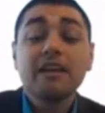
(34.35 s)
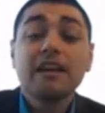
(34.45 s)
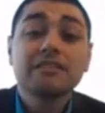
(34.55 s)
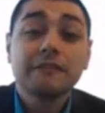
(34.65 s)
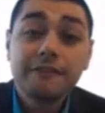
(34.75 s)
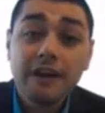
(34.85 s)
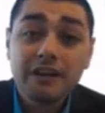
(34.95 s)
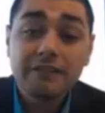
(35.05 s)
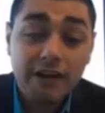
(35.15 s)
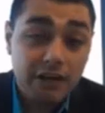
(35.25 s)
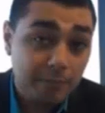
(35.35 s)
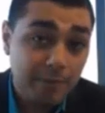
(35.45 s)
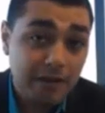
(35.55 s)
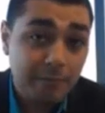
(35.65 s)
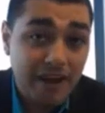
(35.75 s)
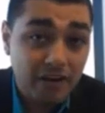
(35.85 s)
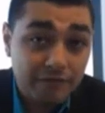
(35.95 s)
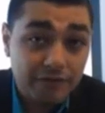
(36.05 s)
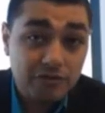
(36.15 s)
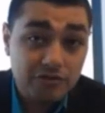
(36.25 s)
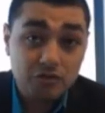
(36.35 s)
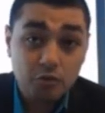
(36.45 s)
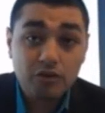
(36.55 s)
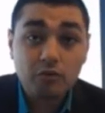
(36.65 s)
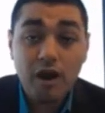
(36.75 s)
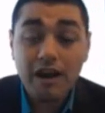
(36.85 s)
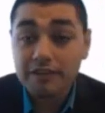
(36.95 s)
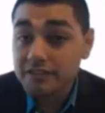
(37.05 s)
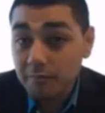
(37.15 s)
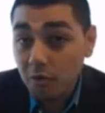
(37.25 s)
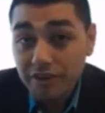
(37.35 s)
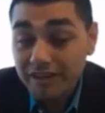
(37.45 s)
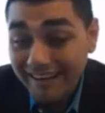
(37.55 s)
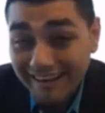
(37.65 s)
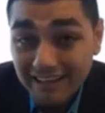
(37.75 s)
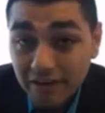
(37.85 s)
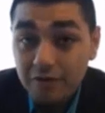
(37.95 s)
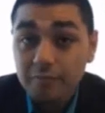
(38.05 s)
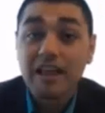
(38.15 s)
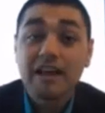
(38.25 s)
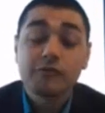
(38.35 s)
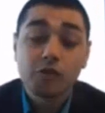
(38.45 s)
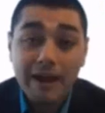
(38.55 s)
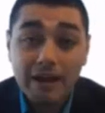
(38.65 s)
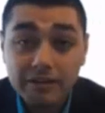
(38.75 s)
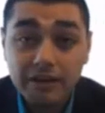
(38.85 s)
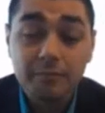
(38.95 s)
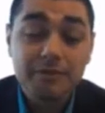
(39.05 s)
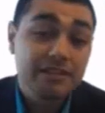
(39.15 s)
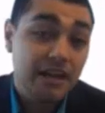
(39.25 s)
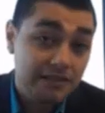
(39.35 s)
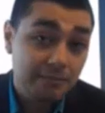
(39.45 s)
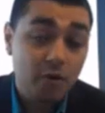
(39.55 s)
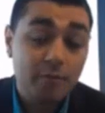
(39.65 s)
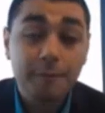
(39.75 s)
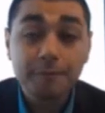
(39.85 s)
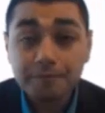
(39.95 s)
That's a very, very big amount of users worldwide. That's more than any other platform out there besides mobile.